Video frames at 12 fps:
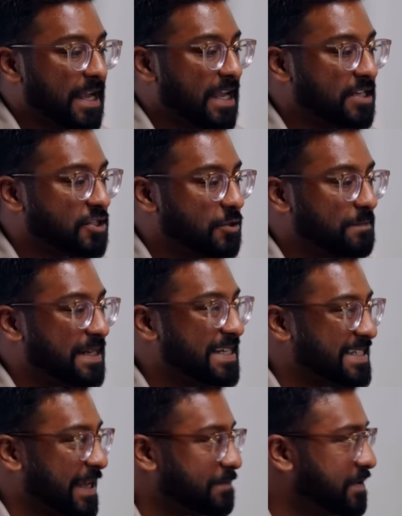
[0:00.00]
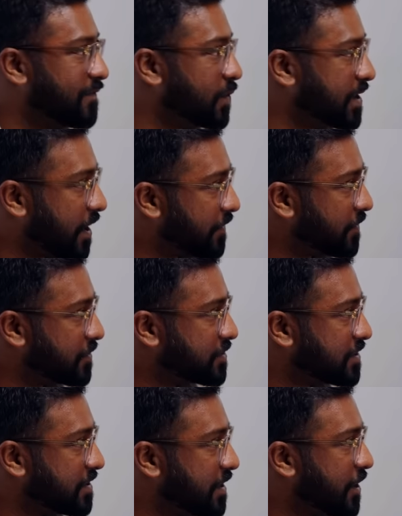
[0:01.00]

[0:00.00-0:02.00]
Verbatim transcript: is to be deceptive with others.